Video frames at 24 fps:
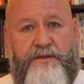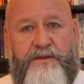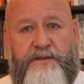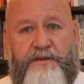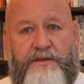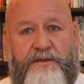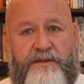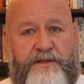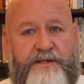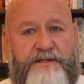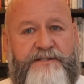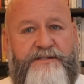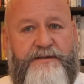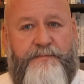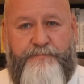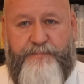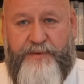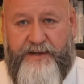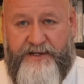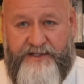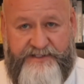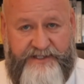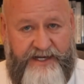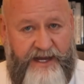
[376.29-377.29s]
This is a
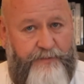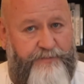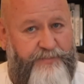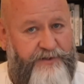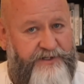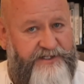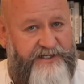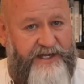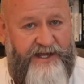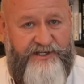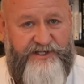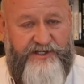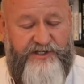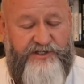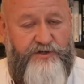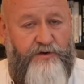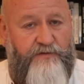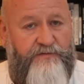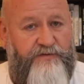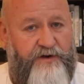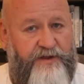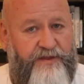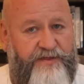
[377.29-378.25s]
big sample size. This is over